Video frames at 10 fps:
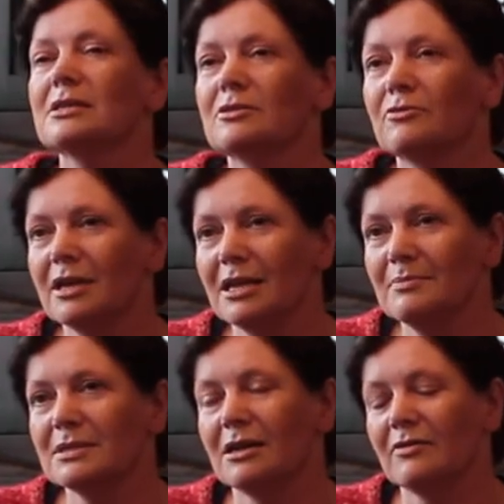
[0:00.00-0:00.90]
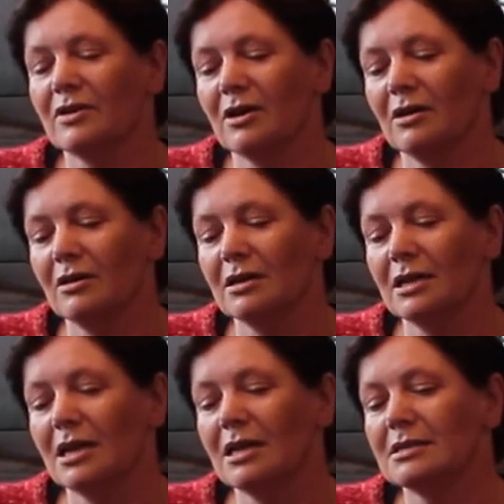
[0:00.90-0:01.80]
Screams of
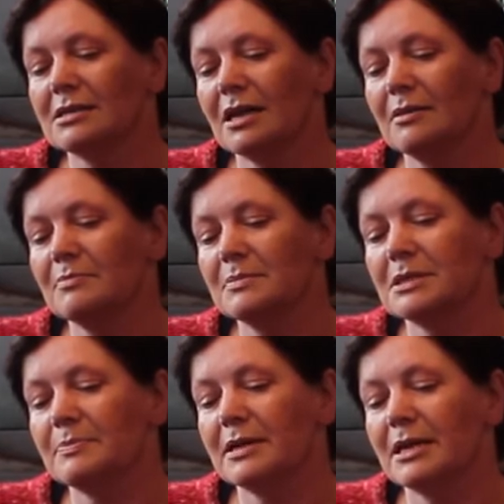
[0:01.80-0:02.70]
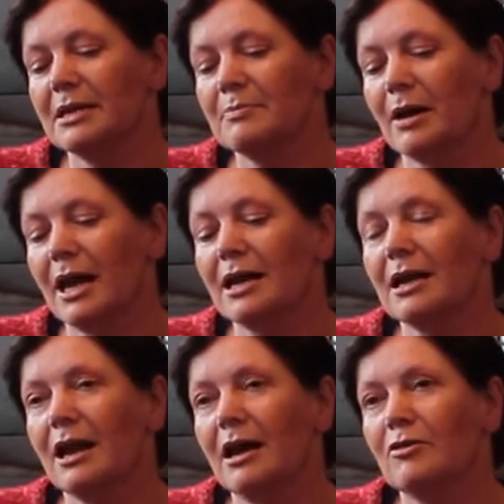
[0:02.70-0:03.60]
gull skims beneath
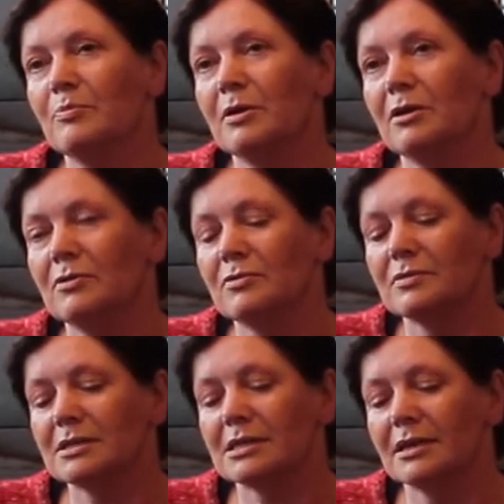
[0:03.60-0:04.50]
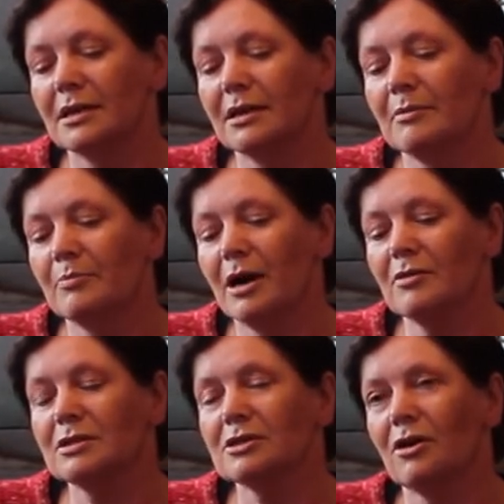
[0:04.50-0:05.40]
black cloud balloons,
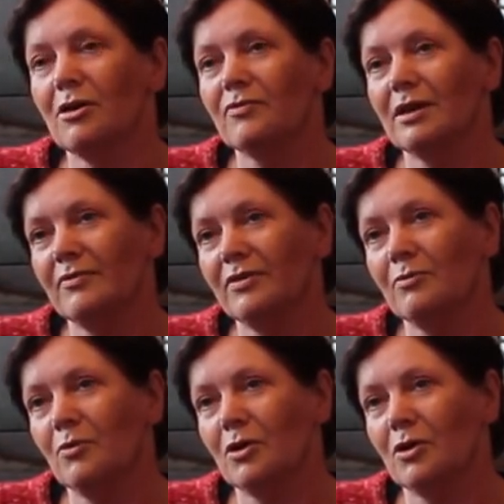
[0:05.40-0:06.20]
bounce off Liffey